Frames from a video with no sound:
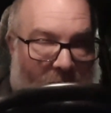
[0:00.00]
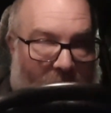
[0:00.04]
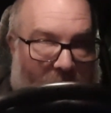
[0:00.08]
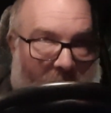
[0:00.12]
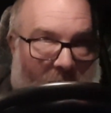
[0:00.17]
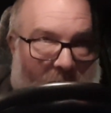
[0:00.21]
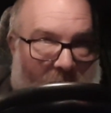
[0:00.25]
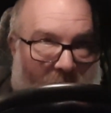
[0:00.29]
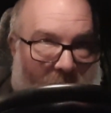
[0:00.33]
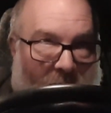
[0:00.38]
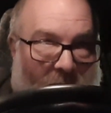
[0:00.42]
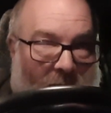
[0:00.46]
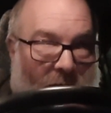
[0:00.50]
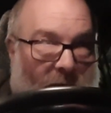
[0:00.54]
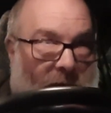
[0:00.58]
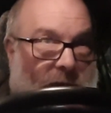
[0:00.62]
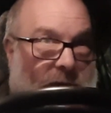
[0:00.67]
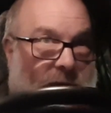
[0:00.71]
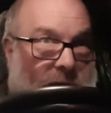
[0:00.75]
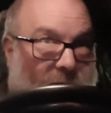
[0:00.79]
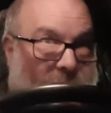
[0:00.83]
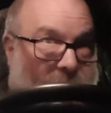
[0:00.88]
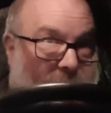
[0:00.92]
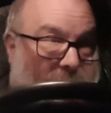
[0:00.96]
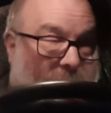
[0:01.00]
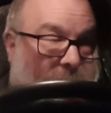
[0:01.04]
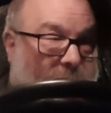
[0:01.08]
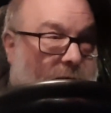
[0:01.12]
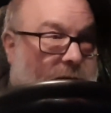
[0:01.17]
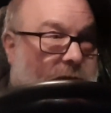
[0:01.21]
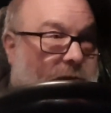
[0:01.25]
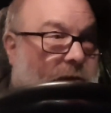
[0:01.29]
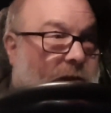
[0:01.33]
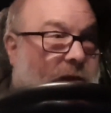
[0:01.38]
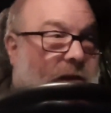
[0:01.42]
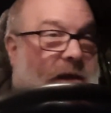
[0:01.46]

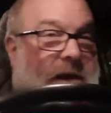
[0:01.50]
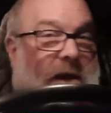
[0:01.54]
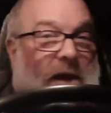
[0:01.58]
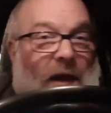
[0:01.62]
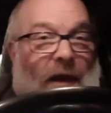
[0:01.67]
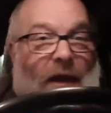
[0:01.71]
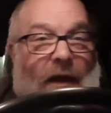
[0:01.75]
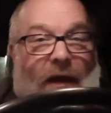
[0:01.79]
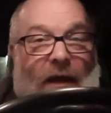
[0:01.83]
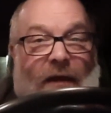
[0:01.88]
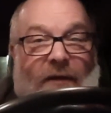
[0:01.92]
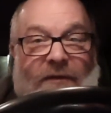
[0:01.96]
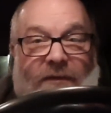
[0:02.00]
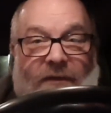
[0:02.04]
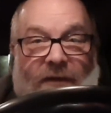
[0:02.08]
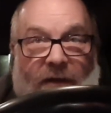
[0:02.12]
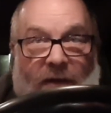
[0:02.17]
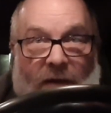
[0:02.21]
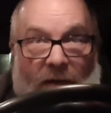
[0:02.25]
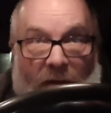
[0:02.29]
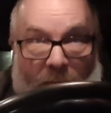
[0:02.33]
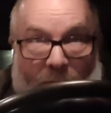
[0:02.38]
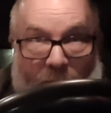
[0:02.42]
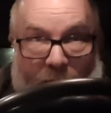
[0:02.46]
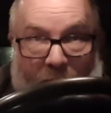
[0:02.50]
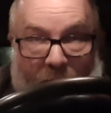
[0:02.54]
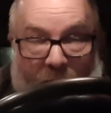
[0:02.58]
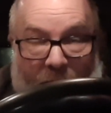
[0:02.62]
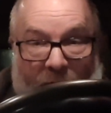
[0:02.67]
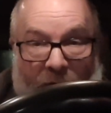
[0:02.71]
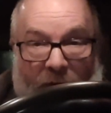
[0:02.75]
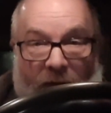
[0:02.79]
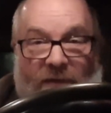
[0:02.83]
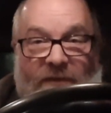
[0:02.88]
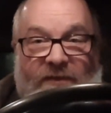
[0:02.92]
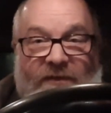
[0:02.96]
And at the
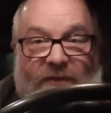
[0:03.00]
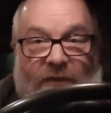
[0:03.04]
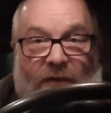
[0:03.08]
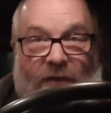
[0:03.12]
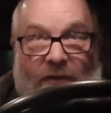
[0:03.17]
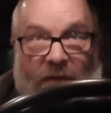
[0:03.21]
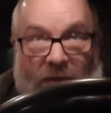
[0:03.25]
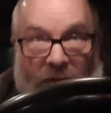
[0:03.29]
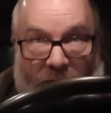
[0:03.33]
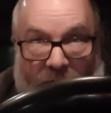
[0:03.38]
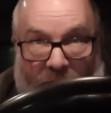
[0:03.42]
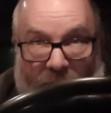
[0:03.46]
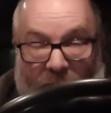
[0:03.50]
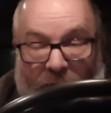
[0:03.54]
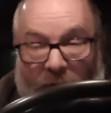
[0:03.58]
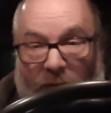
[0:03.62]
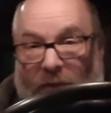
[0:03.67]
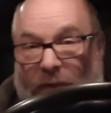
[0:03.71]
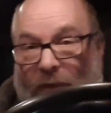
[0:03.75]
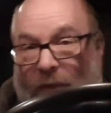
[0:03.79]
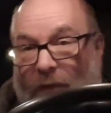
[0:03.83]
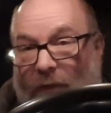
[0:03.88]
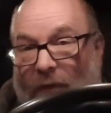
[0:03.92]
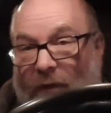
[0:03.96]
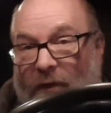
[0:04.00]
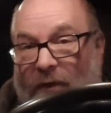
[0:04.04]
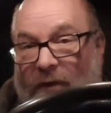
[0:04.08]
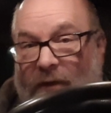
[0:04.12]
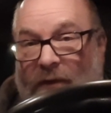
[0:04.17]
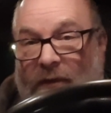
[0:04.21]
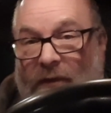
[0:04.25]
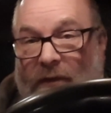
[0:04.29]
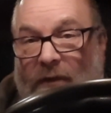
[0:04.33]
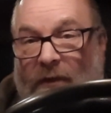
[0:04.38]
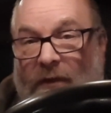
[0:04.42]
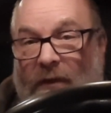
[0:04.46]
airport, I started to record
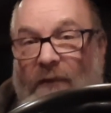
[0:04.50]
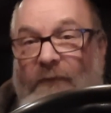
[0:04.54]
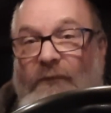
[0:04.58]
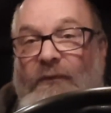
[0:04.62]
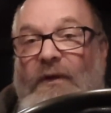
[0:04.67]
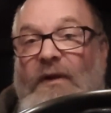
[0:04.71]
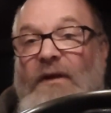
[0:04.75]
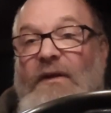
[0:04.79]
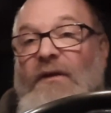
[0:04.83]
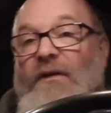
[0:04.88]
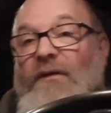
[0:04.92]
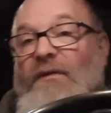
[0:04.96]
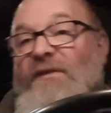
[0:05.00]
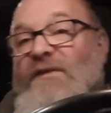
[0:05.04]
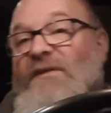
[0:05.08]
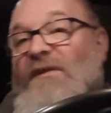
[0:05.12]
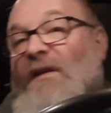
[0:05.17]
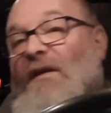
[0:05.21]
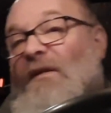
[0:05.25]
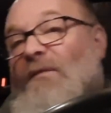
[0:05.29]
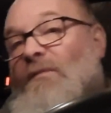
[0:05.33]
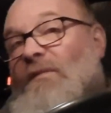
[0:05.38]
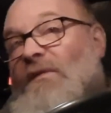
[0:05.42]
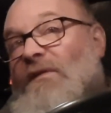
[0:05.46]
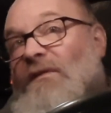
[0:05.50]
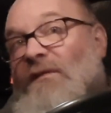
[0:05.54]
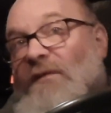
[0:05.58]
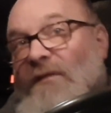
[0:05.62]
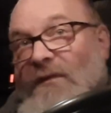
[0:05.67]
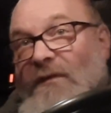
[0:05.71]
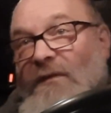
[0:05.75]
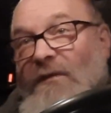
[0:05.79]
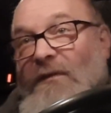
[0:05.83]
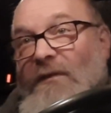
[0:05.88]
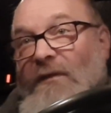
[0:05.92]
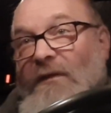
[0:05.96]
a video segment.
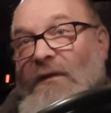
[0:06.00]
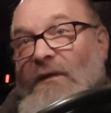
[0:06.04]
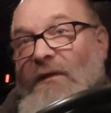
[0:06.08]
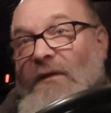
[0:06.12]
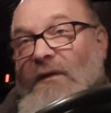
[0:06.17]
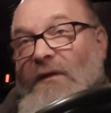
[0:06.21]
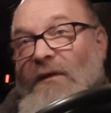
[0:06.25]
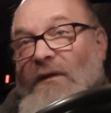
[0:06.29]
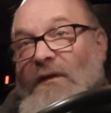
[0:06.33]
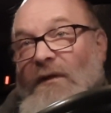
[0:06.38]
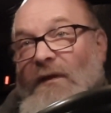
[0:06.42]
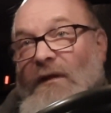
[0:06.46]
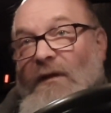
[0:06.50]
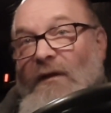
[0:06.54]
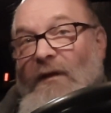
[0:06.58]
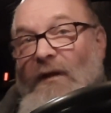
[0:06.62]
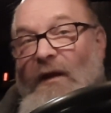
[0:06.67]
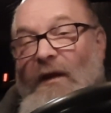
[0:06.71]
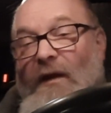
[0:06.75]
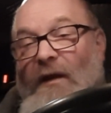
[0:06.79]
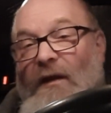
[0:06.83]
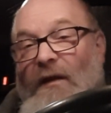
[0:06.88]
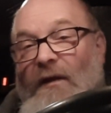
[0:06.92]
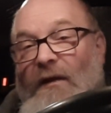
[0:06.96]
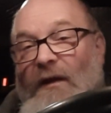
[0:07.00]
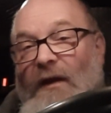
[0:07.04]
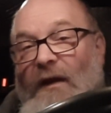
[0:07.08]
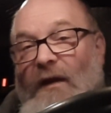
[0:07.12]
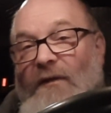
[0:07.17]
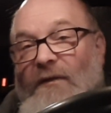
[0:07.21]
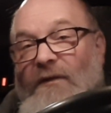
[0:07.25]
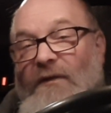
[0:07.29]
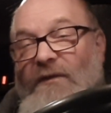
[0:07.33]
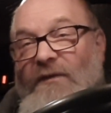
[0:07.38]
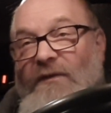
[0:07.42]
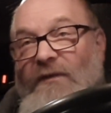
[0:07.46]
And I
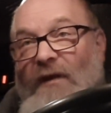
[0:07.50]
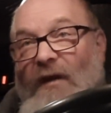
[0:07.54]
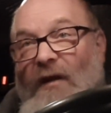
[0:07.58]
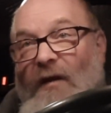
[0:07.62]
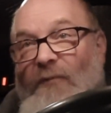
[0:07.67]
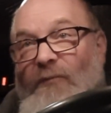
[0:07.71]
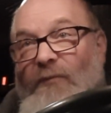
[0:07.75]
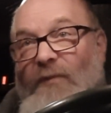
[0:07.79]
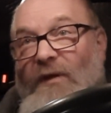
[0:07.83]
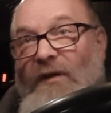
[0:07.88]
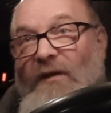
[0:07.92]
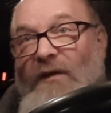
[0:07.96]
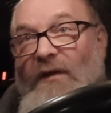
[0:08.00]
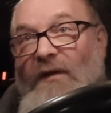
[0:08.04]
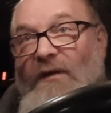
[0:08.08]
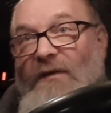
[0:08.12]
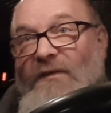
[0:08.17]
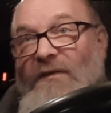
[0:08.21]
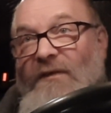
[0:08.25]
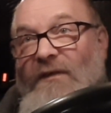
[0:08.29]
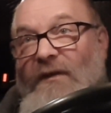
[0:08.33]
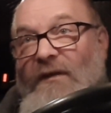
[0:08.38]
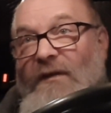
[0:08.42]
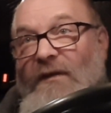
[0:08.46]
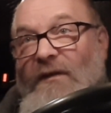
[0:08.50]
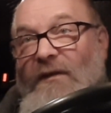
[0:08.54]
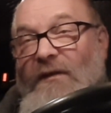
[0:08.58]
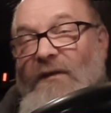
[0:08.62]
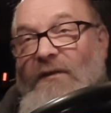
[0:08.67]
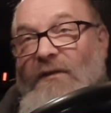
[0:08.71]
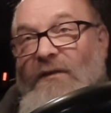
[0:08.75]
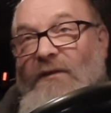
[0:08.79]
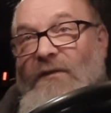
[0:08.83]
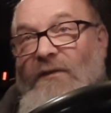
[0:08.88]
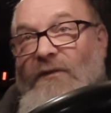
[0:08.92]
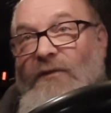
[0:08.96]
had to stop because the
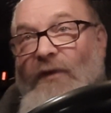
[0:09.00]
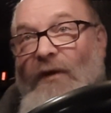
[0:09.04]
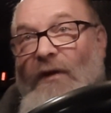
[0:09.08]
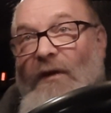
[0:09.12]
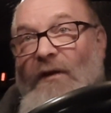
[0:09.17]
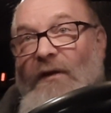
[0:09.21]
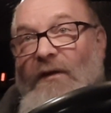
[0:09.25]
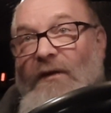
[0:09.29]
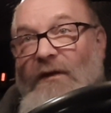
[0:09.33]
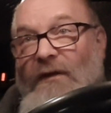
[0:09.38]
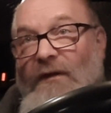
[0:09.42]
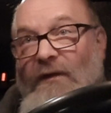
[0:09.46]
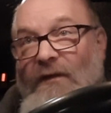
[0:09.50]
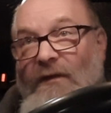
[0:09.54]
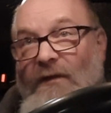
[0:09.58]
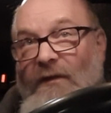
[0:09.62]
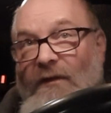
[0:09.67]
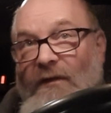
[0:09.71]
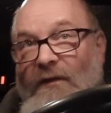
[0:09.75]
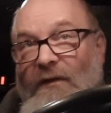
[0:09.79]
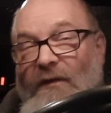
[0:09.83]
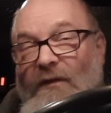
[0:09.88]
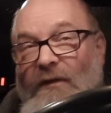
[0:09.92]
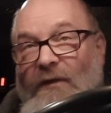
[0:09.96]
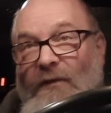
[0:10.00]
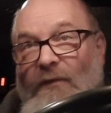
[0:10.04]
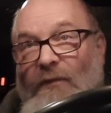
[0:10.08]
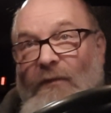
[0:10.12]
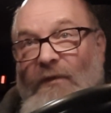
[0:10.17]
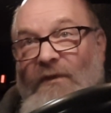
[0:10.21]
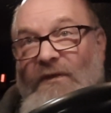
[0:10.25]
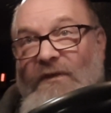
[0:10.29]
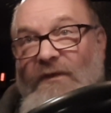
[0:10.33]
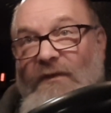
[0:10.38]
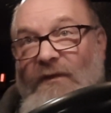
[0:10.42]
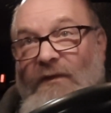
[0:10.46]
trunk
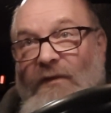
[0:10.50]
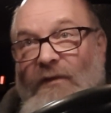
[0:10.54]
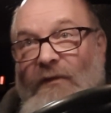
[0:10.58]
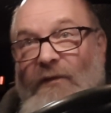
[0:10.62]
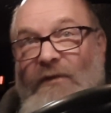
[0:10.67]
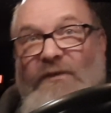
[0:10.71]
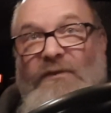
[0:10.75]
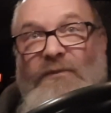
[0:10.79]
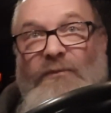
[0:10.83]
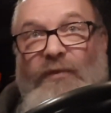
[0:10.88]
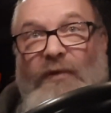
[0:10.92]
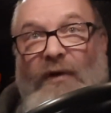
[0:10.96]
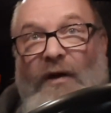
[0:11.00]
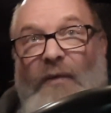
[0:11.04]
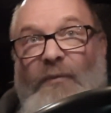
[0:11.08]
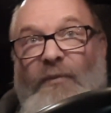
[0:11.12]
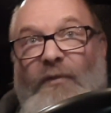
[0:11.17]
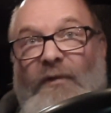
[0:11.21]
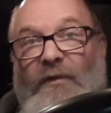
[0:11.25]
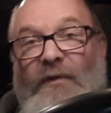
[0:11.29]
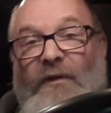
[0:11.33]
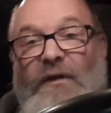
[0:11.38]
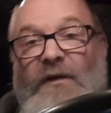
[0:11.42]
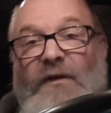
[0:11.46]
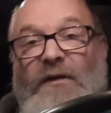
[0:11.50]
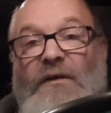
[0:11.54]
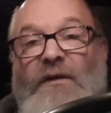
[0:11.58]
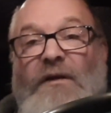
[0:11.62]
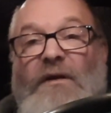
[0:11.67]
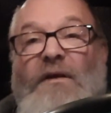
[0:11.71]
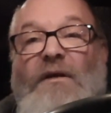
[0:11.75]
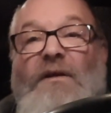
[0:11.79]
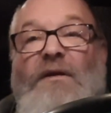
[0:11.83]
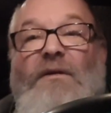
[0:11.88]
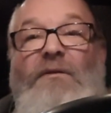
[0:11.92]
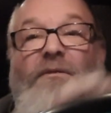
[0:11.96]
wasn't closed properly
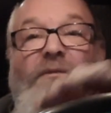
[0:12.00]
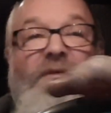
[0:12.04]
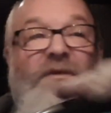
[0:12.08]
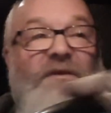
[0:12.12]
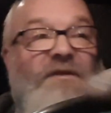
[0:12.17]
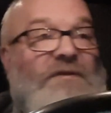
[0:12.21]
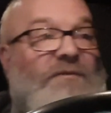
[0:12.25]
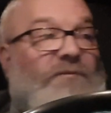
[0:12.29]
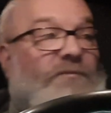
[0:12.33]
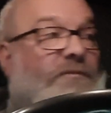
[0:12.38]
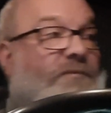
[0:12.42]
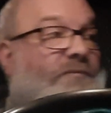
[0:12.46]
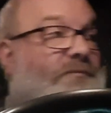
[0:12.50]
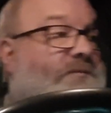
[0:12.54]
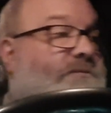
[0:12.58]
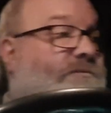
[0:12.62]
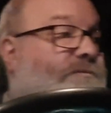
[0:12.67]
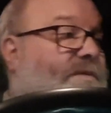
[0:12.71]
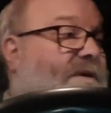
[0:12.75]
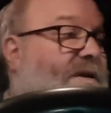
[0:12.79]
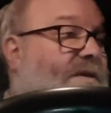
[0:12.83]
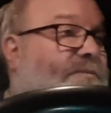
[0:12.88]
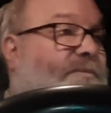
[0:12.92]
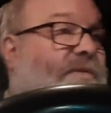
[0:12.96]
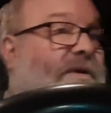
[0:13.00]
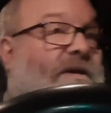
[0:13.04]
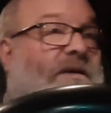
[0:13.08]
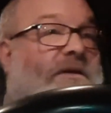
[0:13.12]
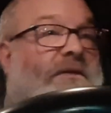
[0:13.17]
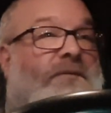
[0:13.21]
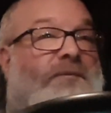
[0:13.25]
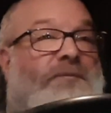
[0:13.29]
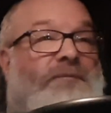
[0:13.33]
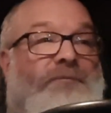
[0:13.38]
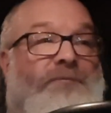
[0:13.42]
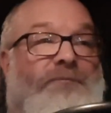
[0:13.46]
and it was
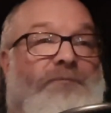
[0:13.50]
beeping.